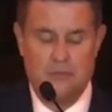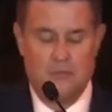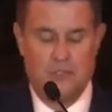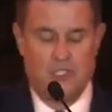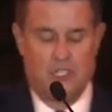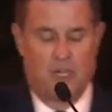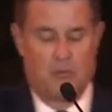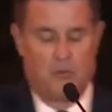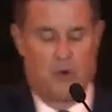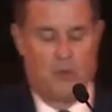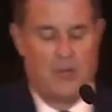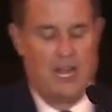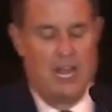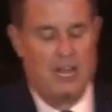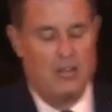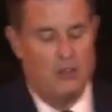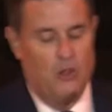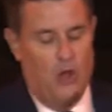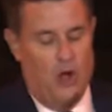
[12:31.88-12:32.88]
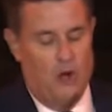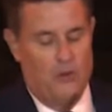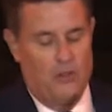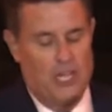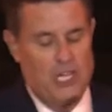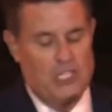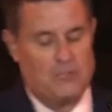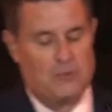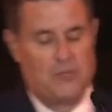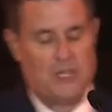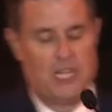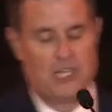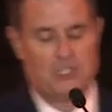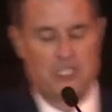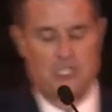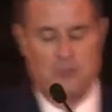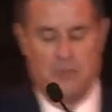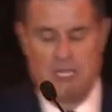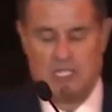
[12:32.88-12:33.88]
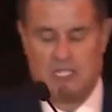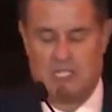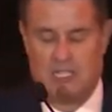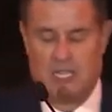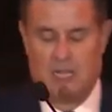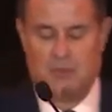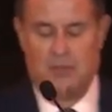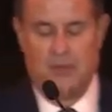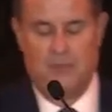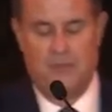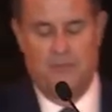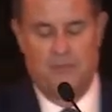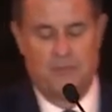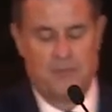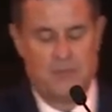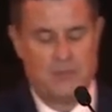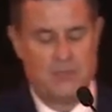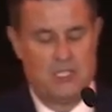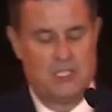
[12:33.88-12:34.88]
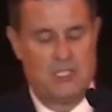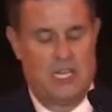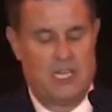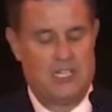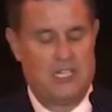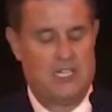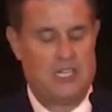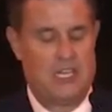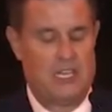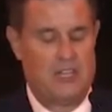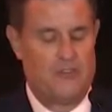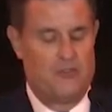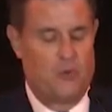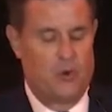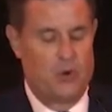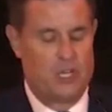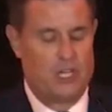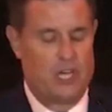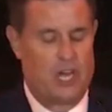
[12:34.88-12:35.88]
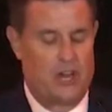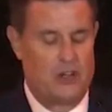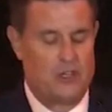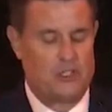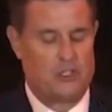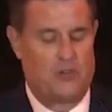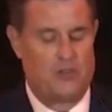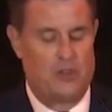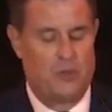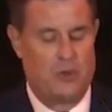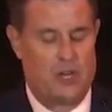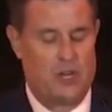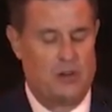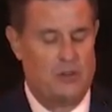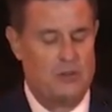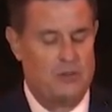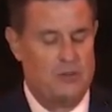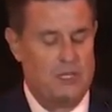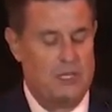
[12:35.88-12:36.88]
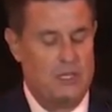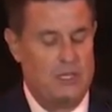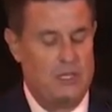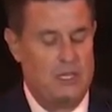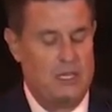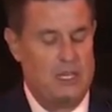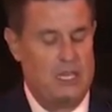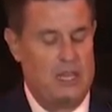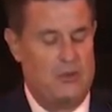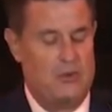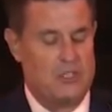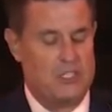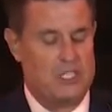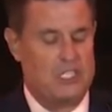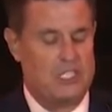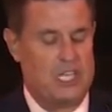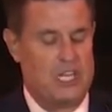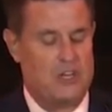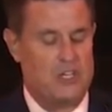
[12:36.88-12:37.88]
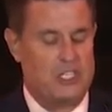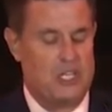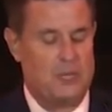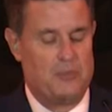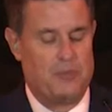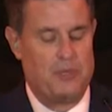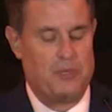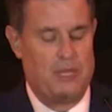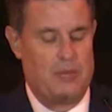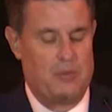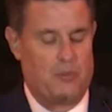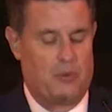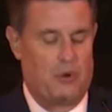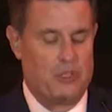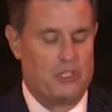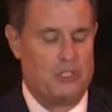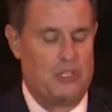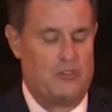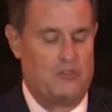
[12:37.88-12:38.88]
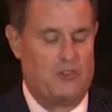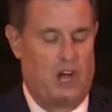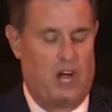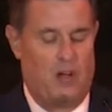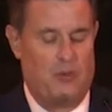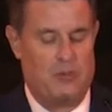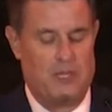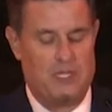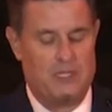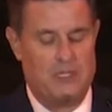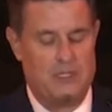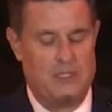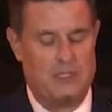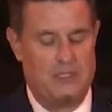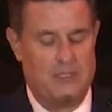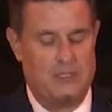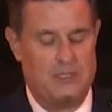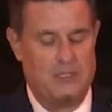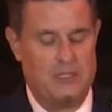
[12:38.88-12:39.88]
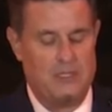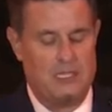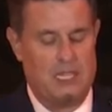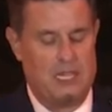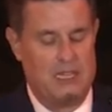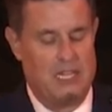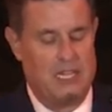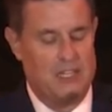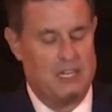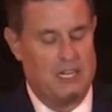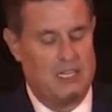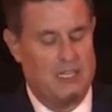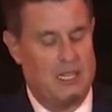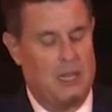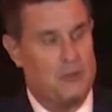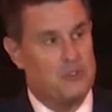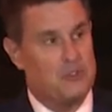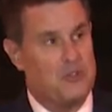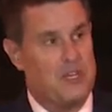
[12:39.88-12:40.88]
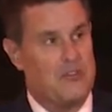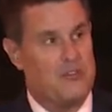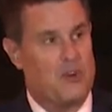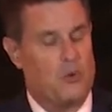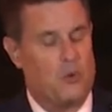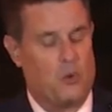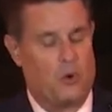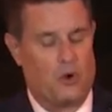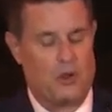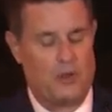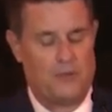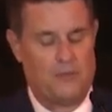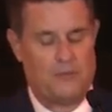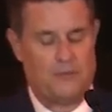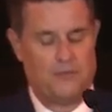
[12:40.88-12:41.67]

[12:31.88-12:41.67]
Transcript: General Moorman had a long relationship with the National Space Club. The 1994 Goddard Trophy winner, it was his leadership and personal involvement that led to the club's Schriever Award.